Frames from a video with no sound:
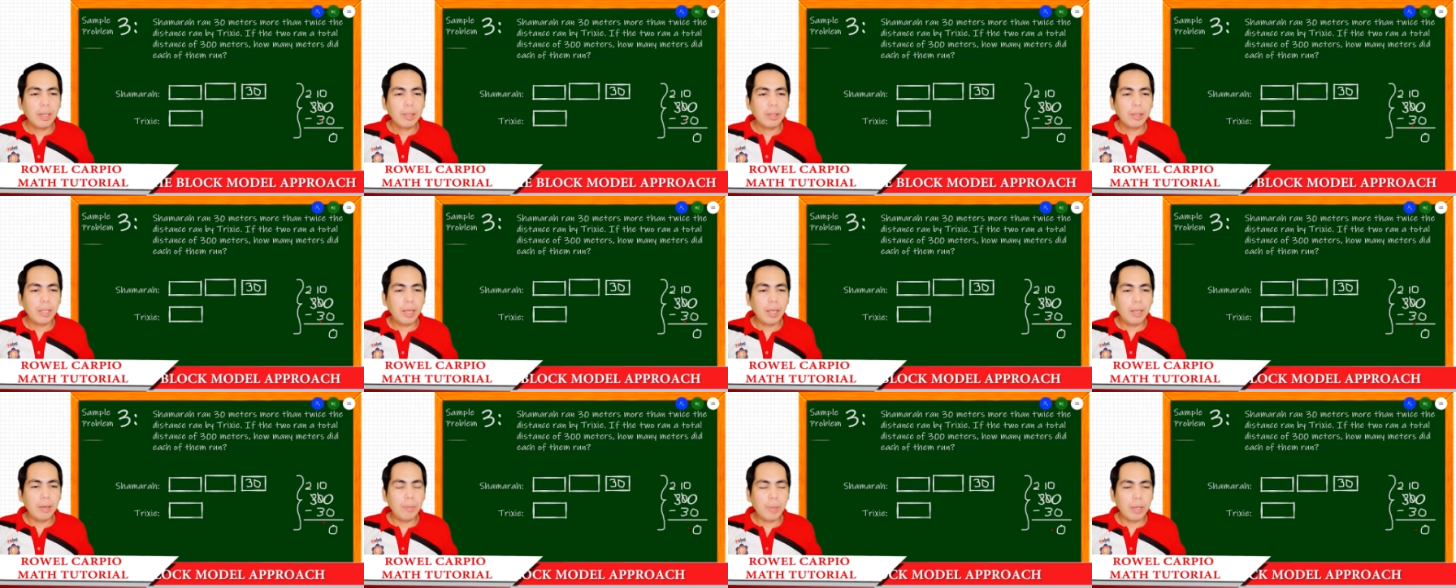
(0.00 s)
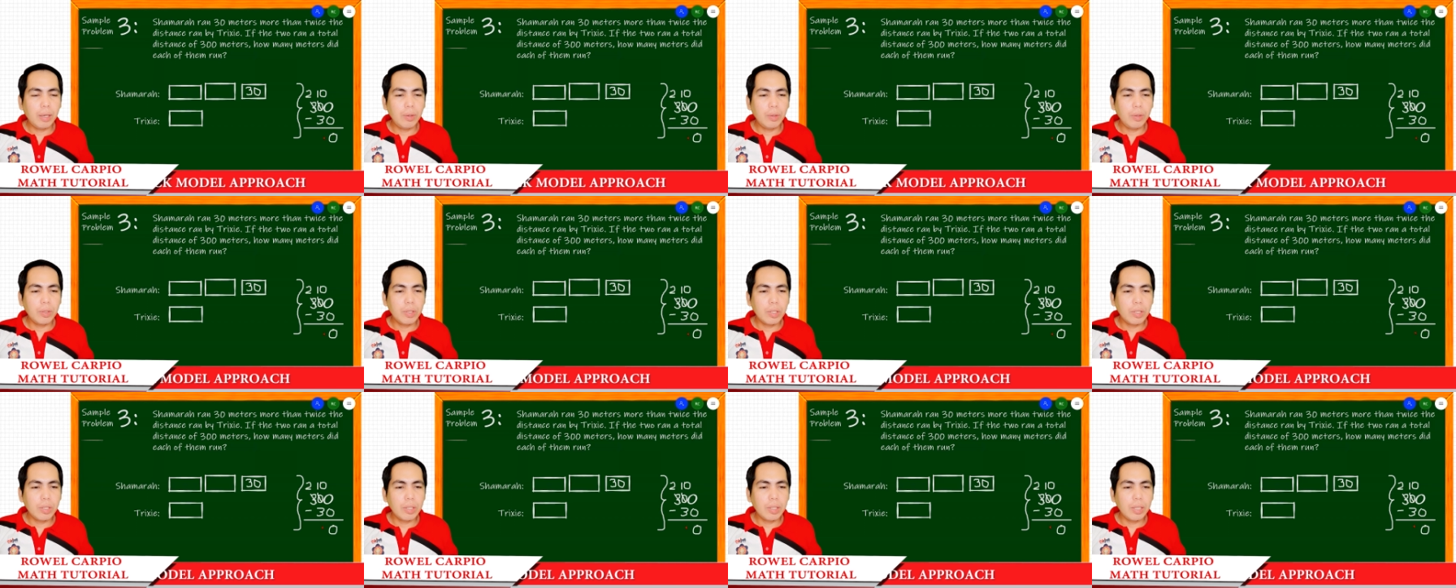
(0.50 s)
10
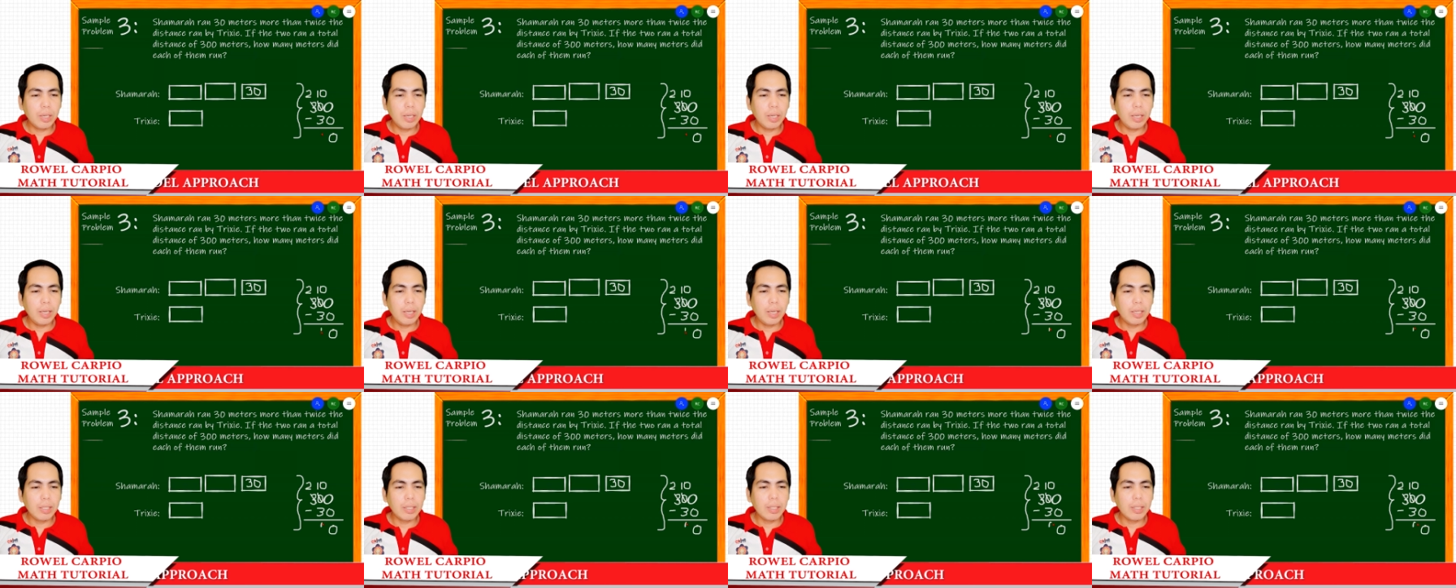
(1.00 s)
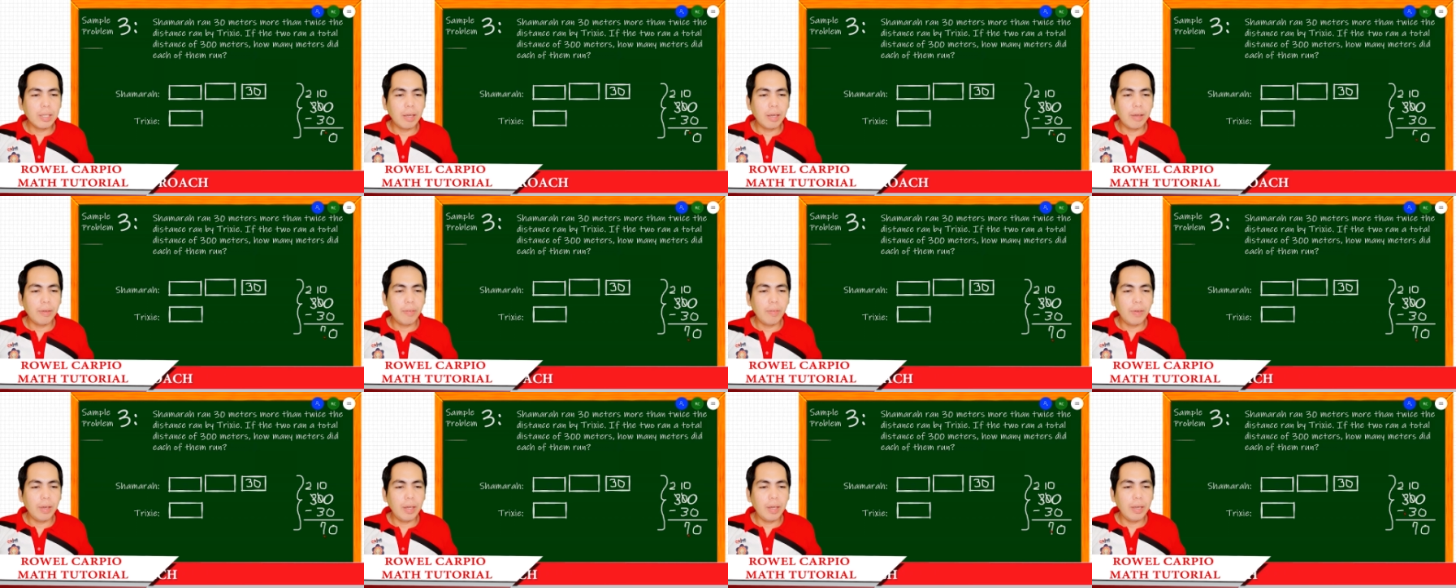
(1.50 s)
minus 3 is
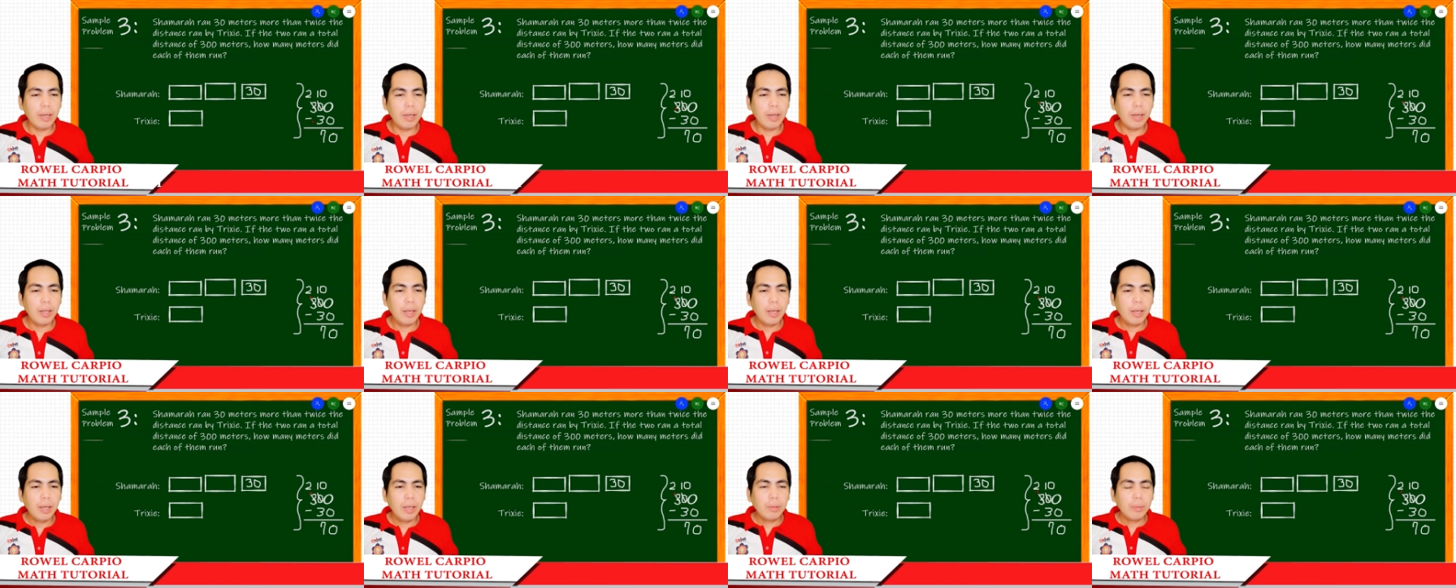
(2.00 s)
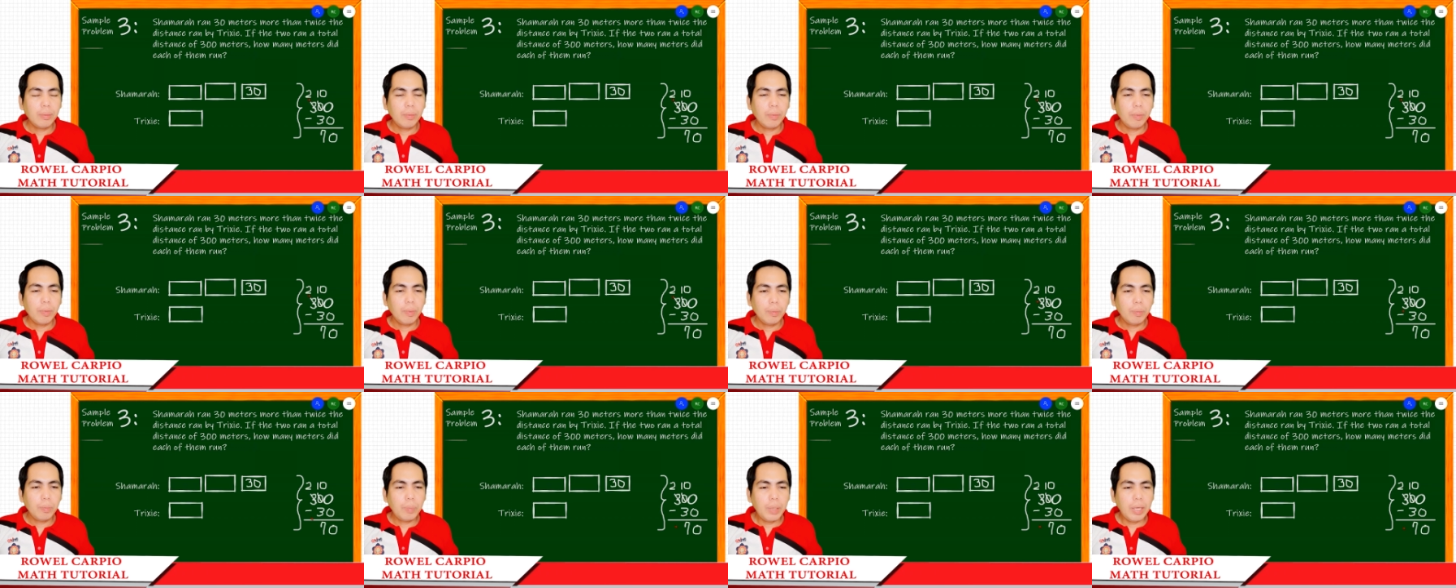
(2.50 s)
7.
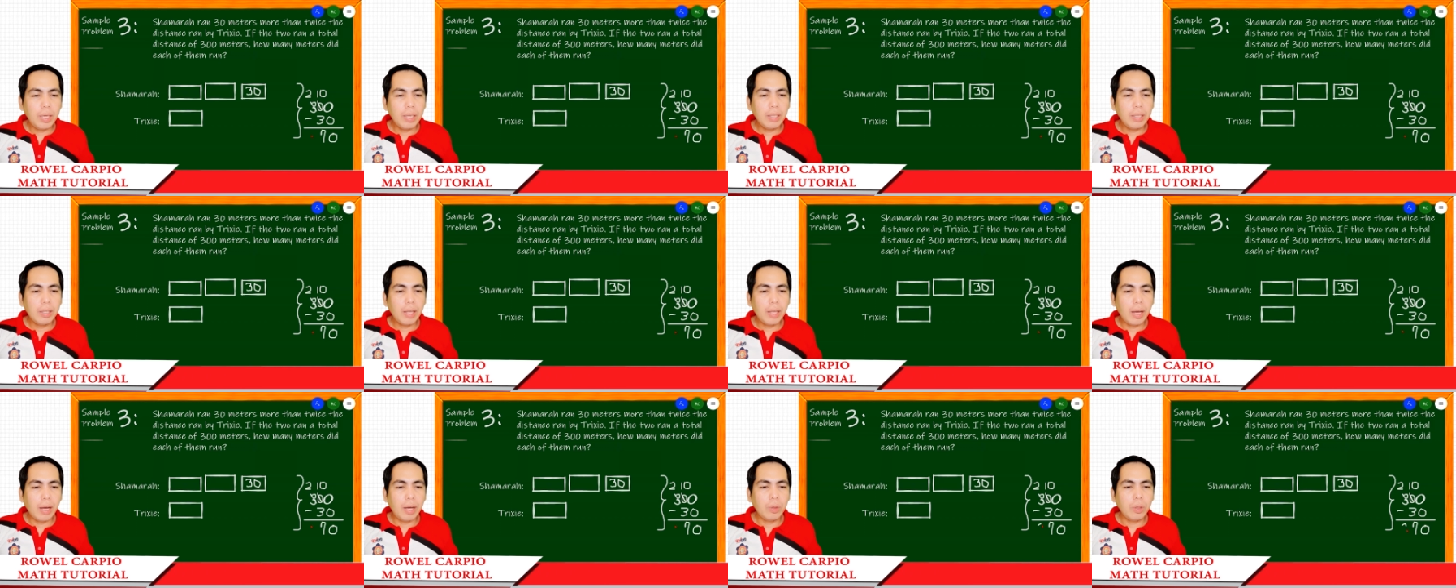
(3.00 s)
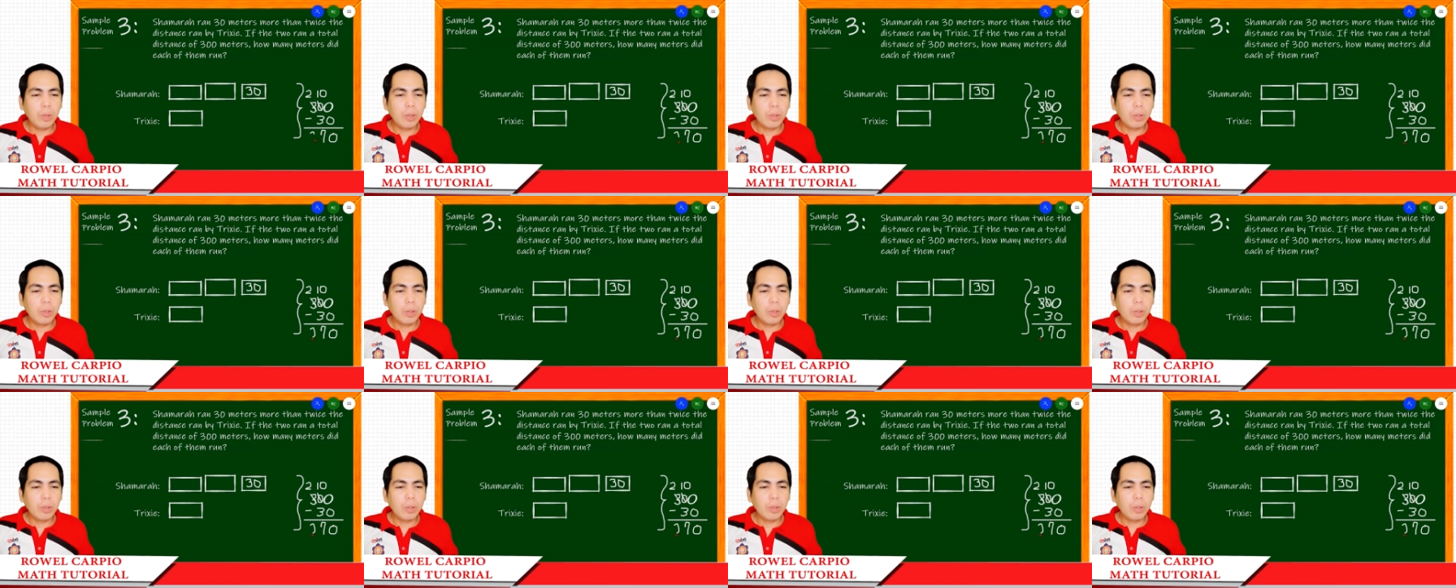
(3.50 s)
Bring down